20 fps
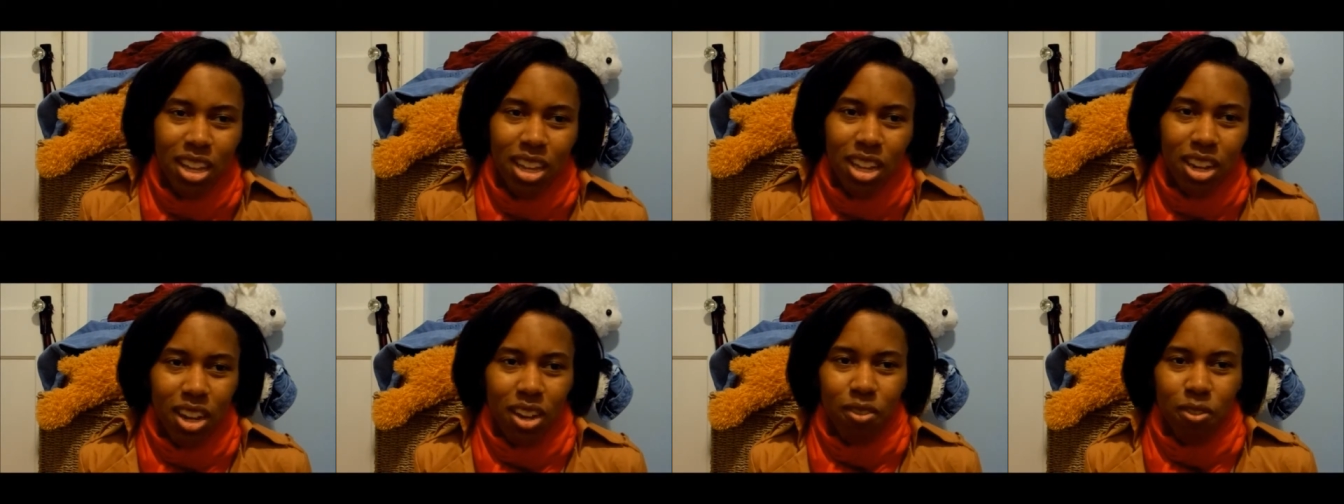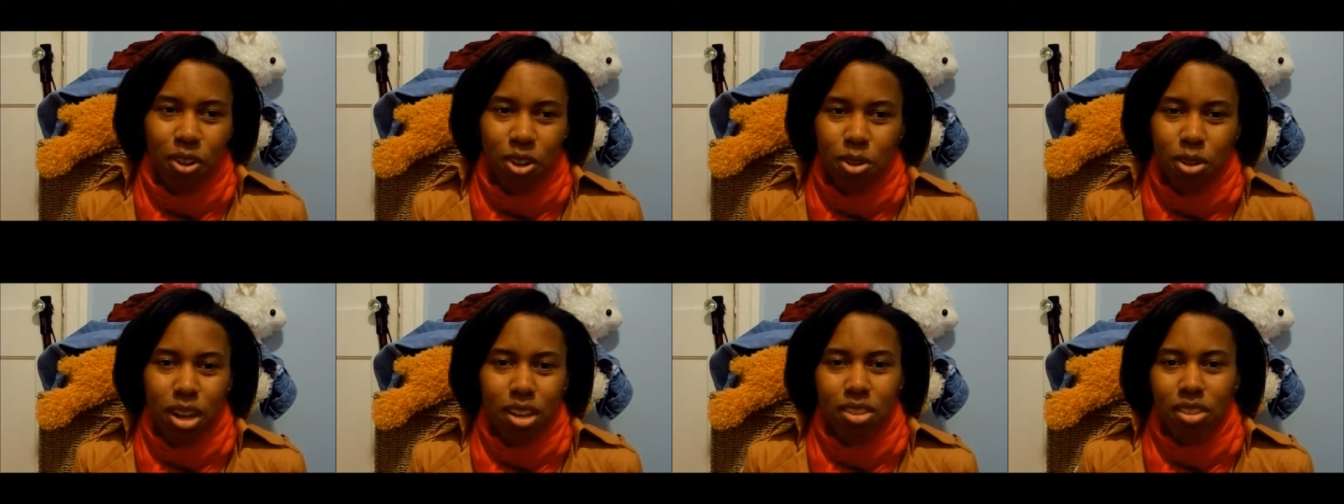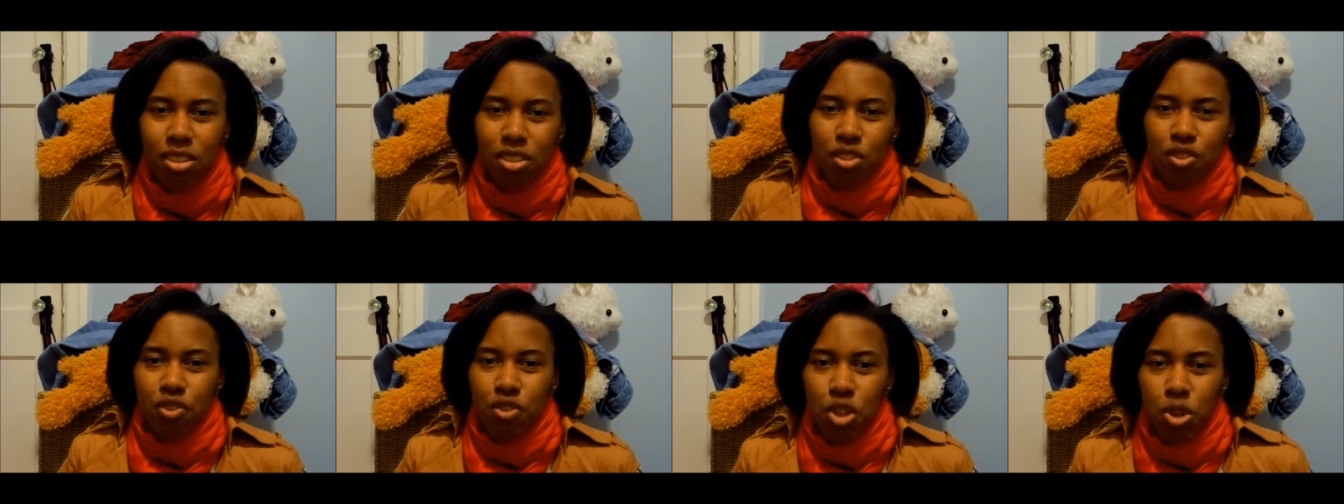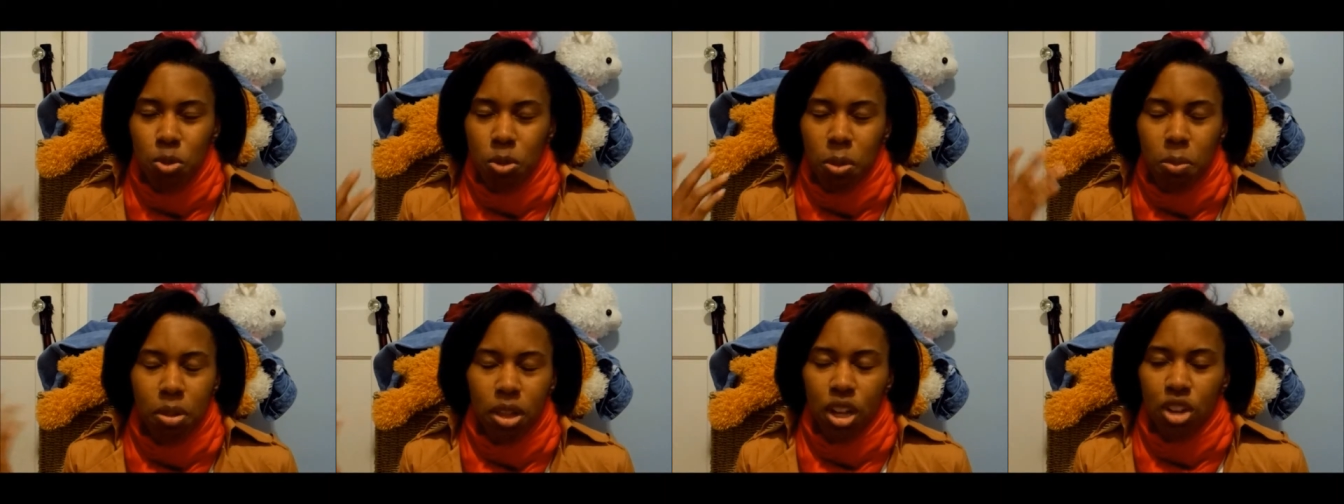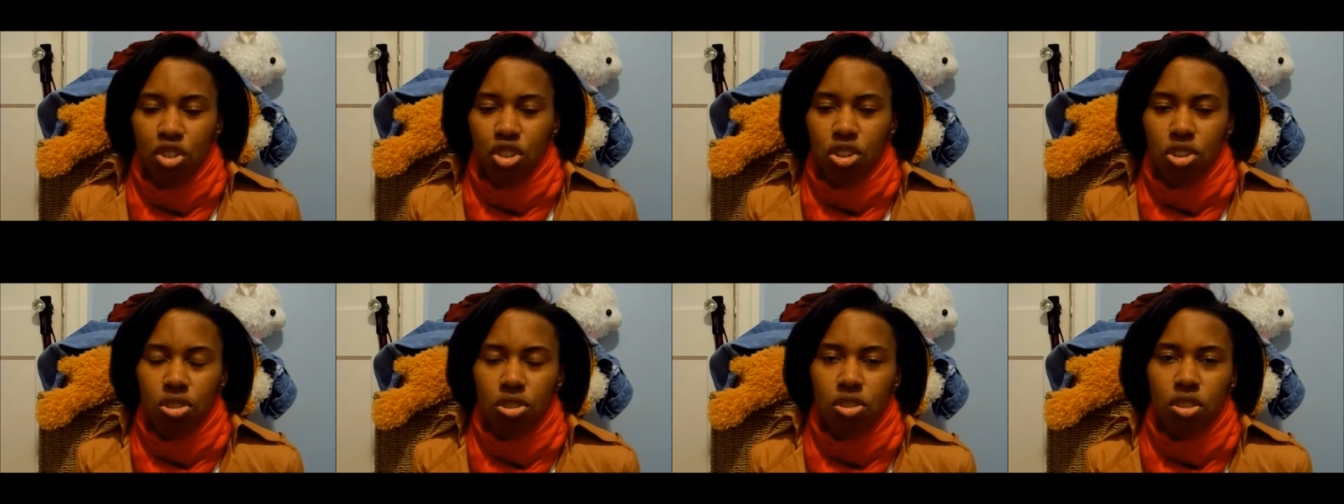you know, for you guys' viewing pleasure.